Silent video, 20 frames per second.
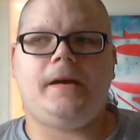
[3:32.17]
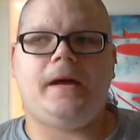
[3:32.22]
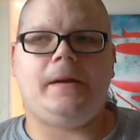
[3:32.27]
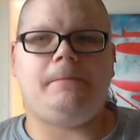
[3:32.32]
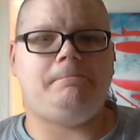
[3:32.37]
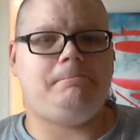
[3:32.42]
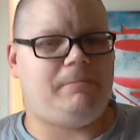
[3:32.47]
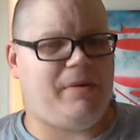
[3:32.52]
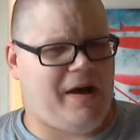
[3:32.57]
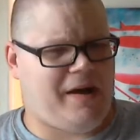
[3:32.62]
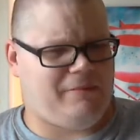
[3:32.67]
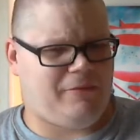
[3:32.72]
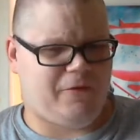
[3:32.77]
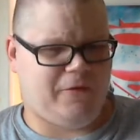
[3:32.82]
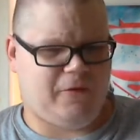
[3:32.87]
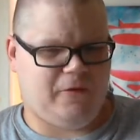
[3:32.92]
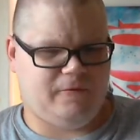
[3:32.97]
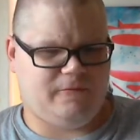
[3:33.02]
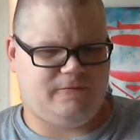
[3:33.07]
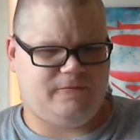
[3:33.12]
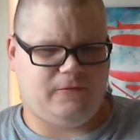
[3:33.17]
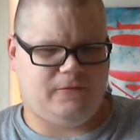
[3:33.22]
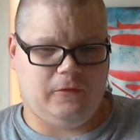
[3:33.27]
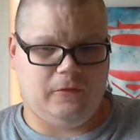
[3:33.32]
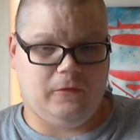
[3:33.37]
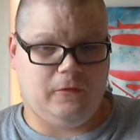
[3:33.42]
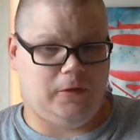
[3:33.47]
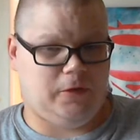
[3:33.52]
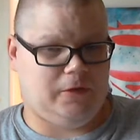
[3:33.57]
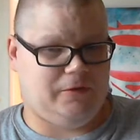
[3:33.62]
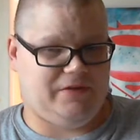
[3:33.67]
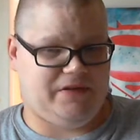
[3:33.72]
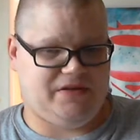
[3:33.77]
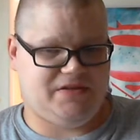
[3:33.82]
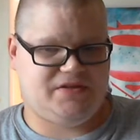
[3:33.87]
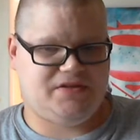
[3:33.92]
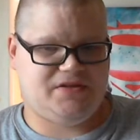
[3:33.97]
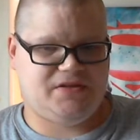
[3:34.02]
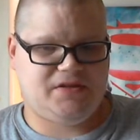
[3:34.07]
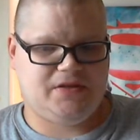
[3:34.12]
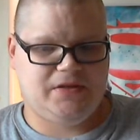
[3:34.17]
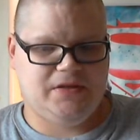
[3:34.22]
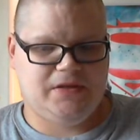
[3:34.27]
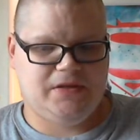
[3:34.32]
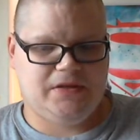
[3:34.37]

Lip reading: a bummer for all of us.